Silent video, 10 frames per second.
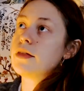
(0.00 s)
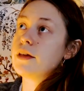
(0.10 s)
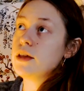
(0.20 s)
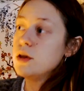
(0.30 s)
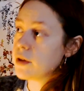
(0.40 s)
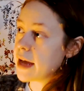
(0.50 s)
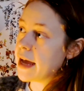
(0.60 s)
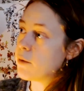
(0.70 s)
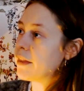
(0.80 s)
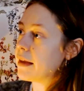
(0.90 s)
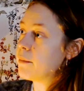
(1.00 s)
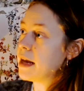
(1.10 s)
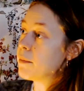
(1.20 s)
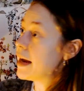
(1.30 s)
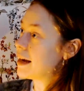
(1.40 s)
the UK when they
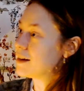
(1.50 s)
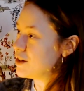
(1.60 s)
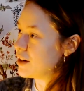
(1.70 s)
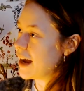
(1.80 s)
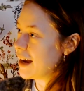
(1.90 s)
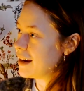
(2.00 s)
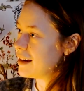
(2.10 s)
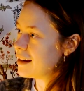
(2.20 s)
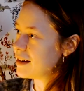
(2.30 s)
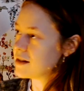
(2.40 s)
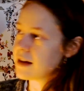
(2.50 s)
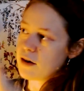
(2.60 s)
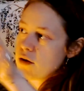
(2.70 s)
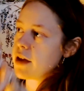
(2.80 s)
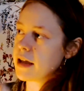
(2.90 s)
mean mainland UK, because they're
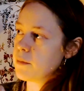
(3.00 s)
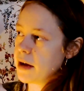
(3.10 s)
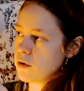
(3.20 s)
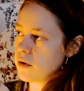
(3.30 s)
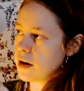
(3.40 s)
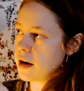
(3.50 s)
not thinking about Northern